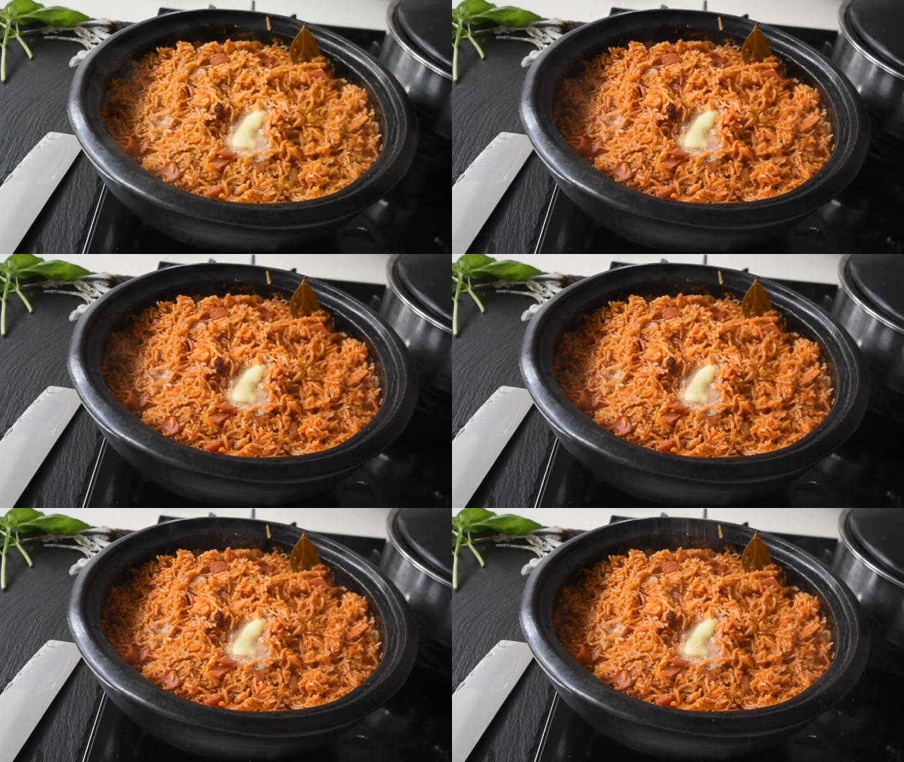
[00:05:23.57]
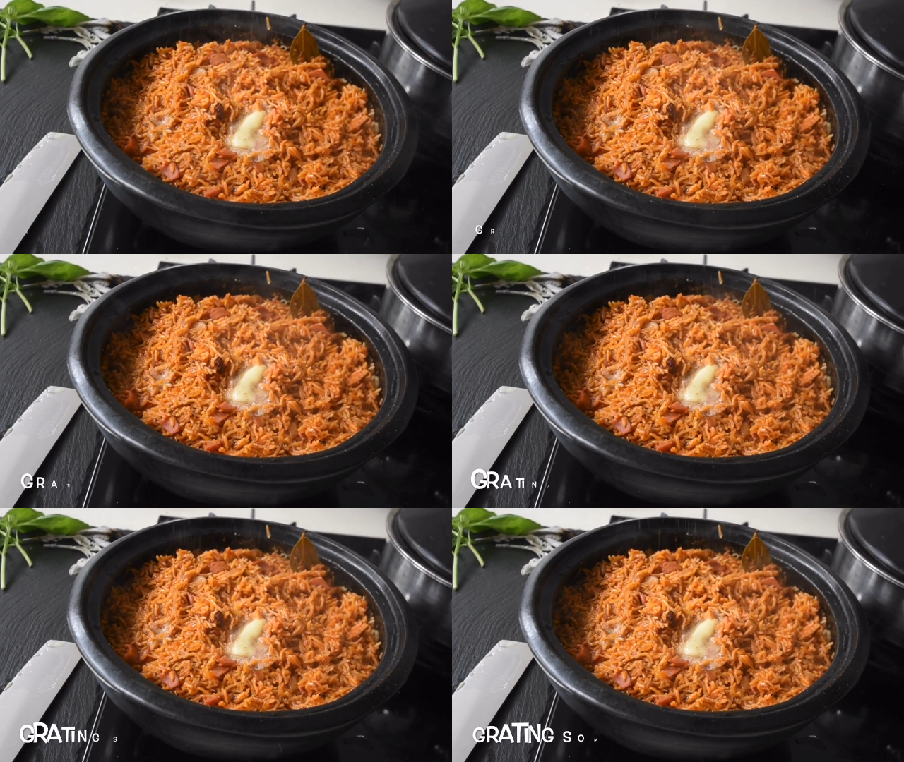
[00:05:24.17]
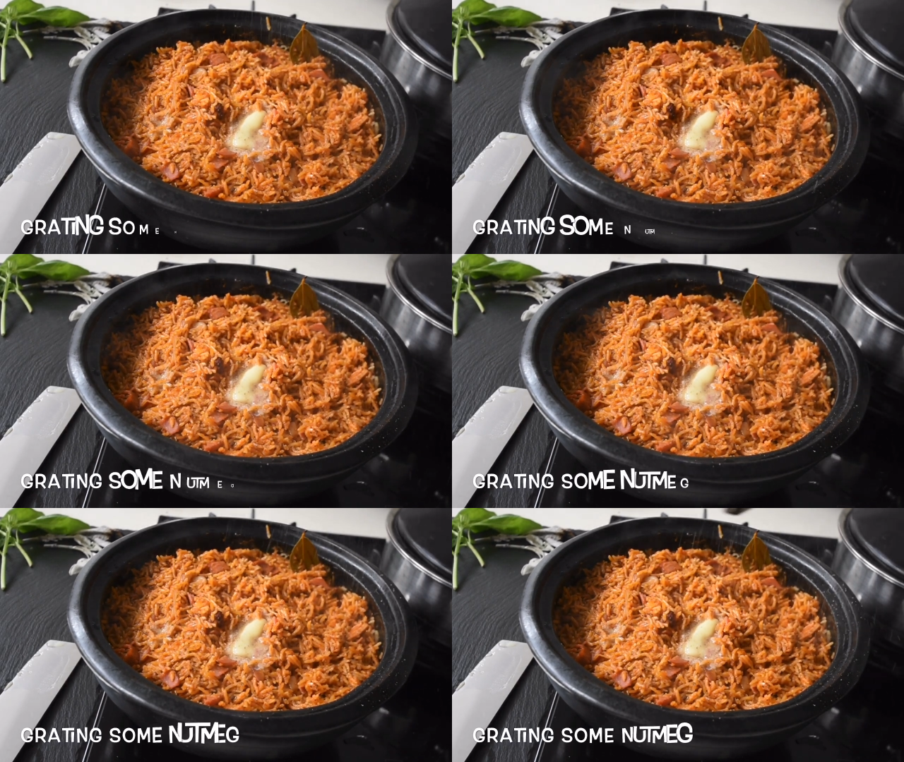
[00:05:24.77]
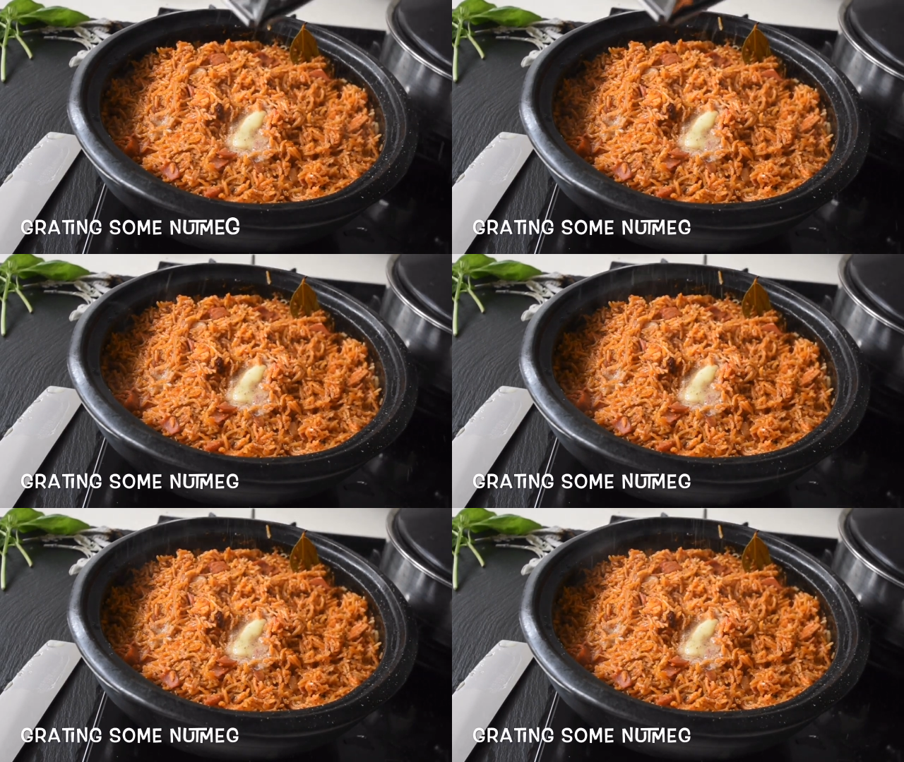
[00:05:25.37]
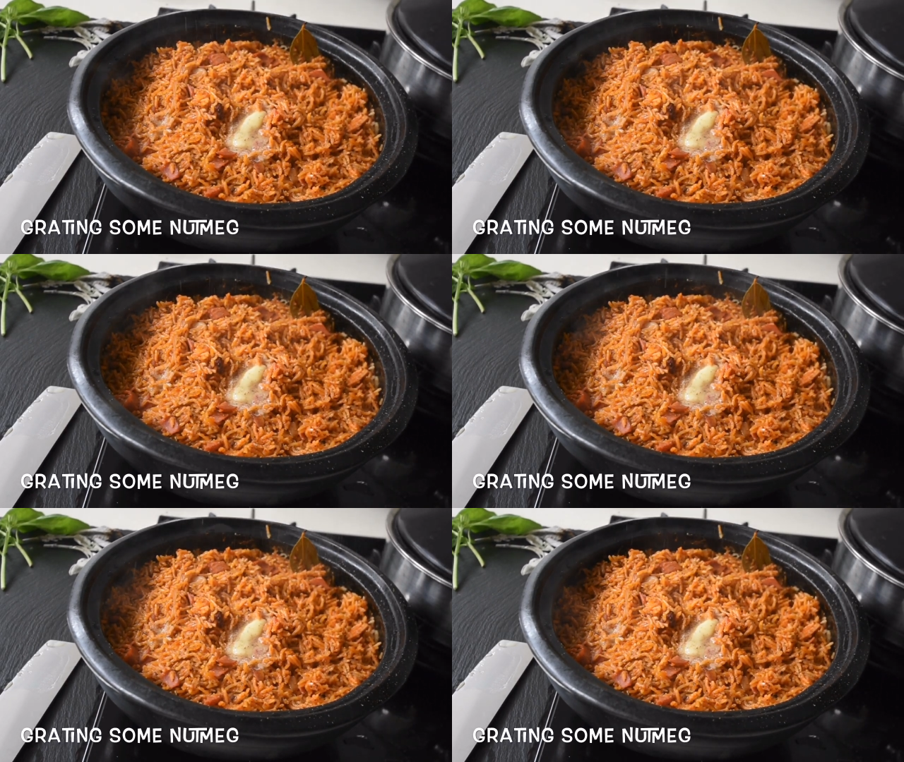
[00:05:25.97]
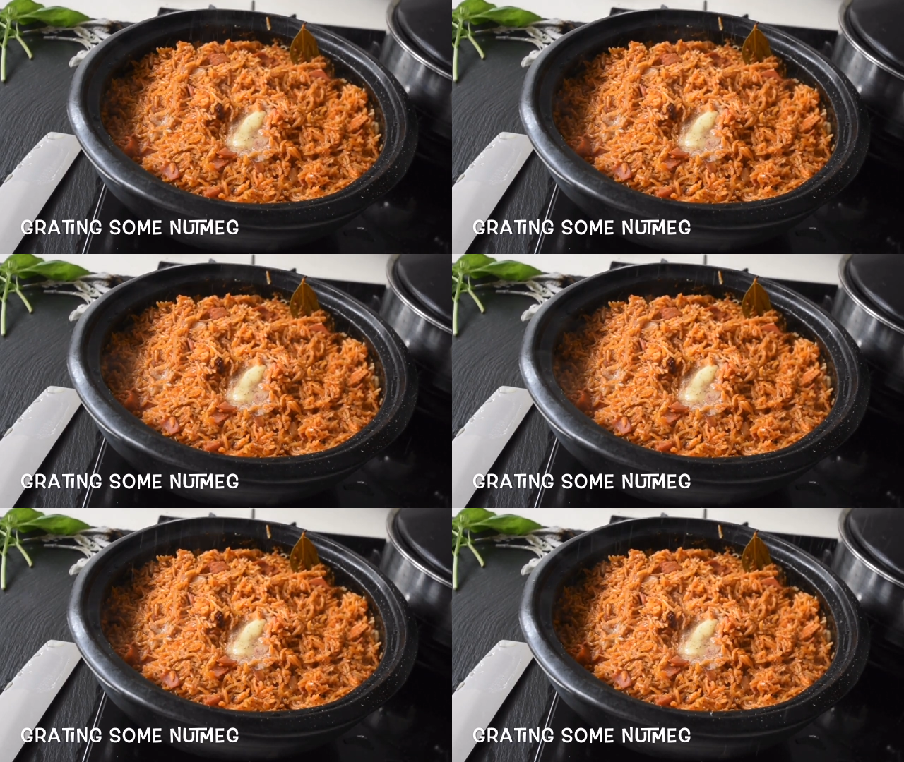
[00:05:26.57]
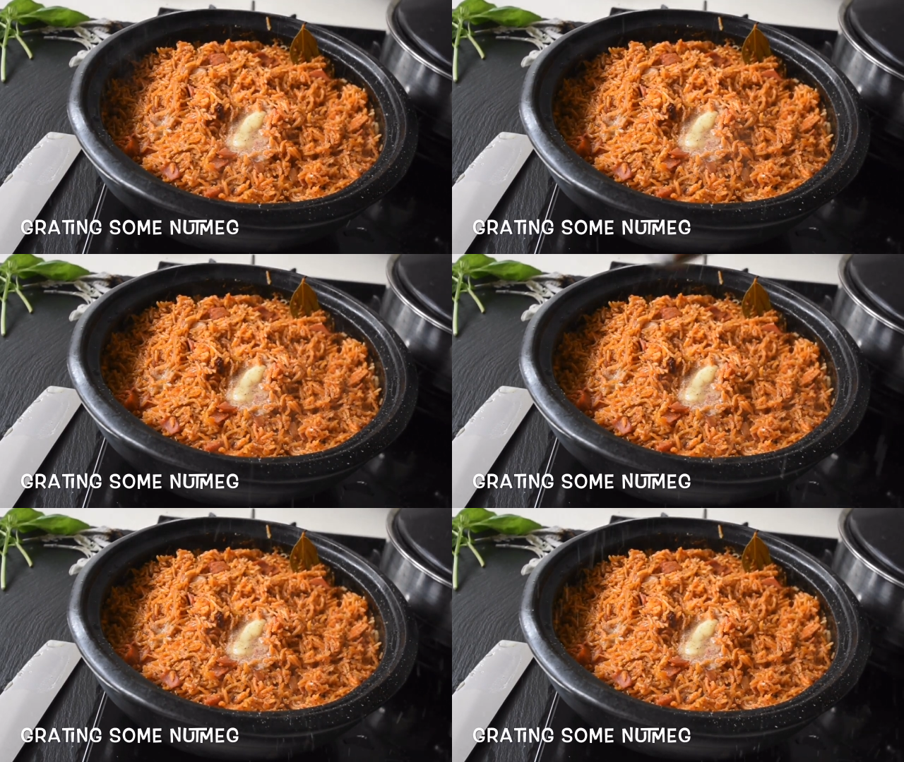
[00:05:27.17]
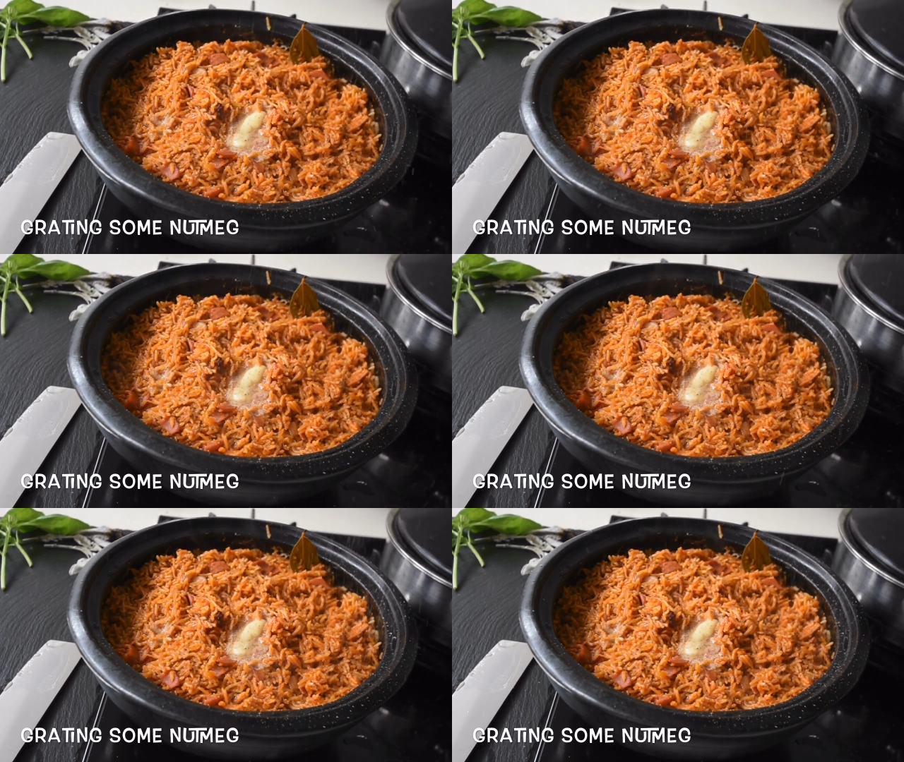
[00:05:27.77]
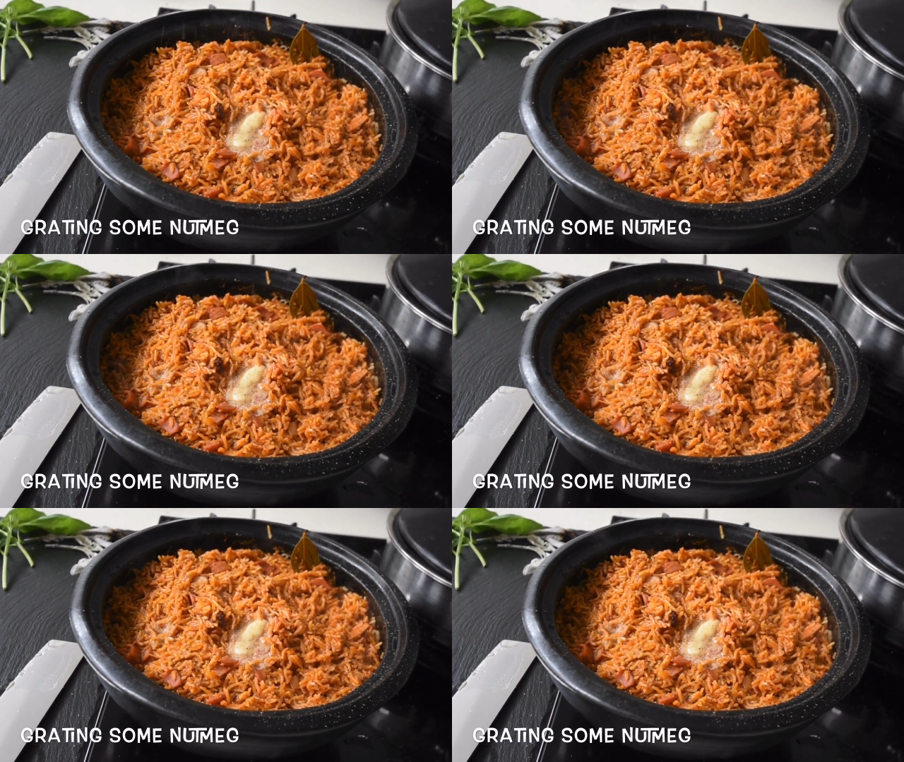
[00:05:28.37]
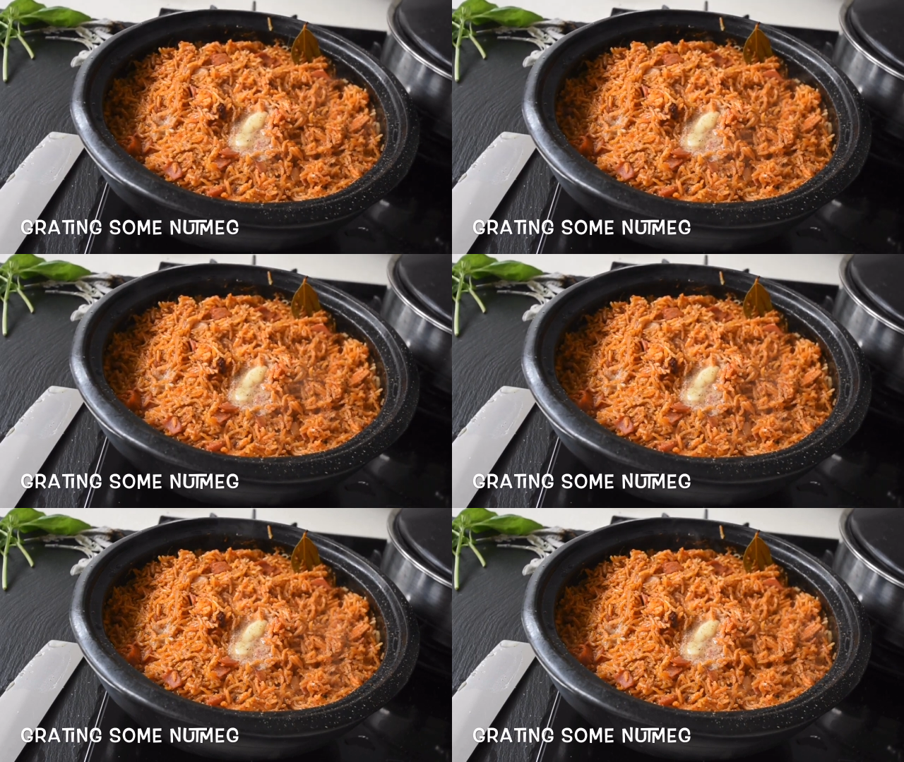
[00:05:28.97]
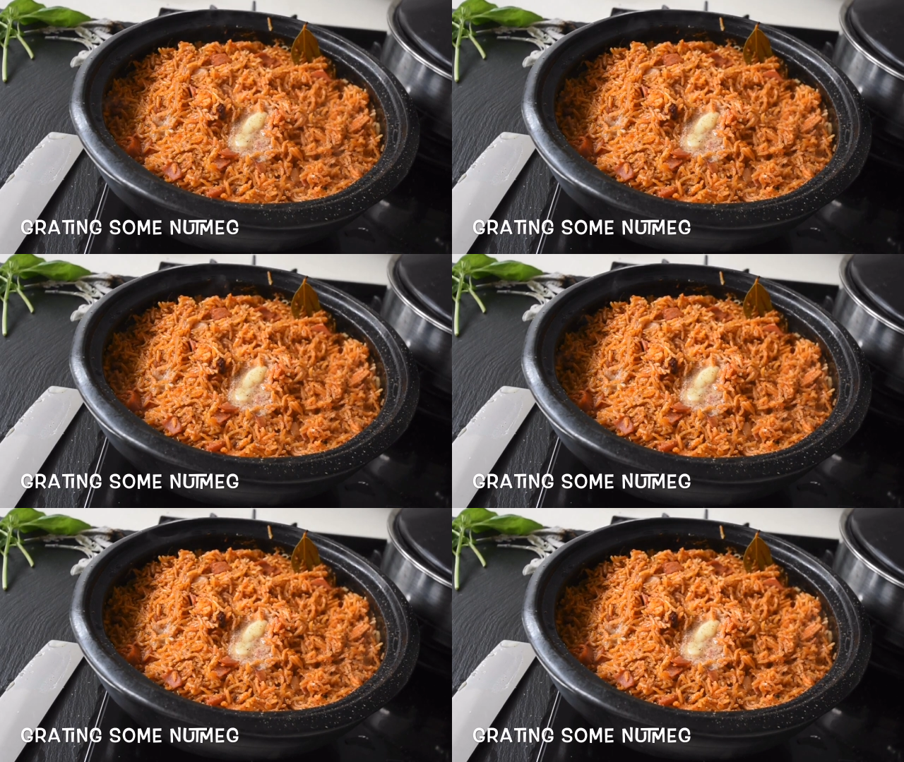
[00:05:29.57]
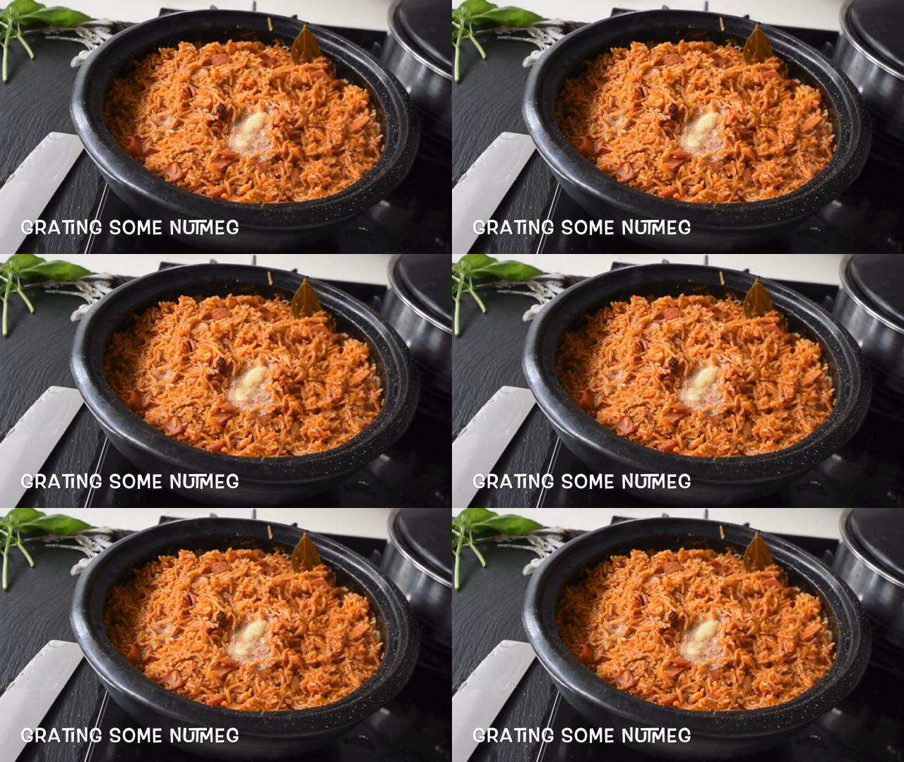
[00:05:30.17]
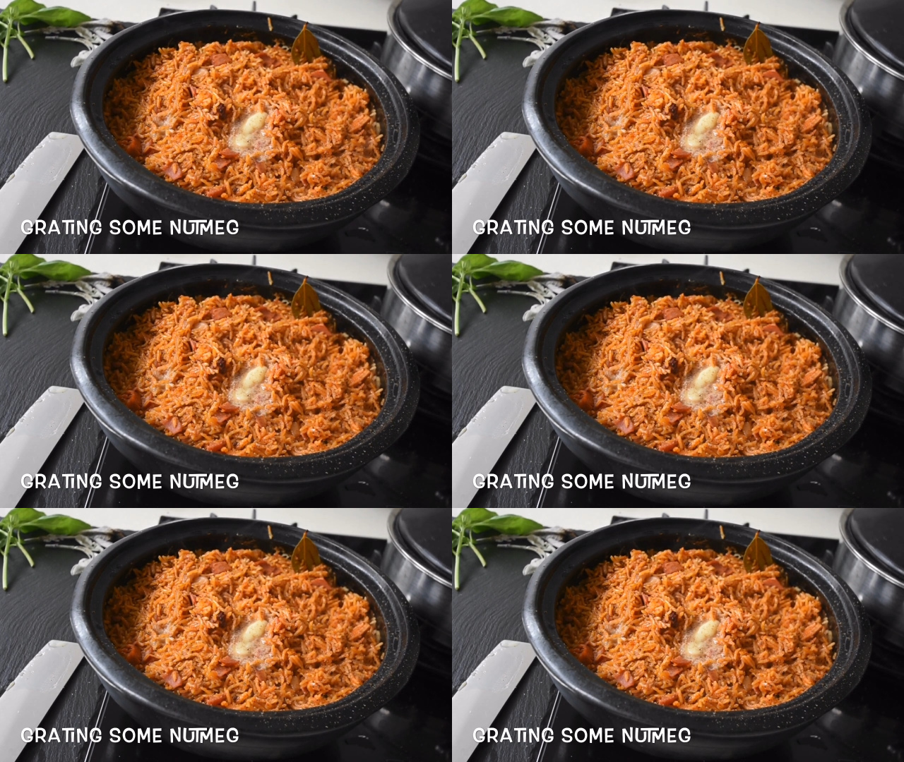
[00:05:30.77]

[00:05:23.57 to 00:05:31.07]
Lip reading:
No face is visible, so there are no lips to read.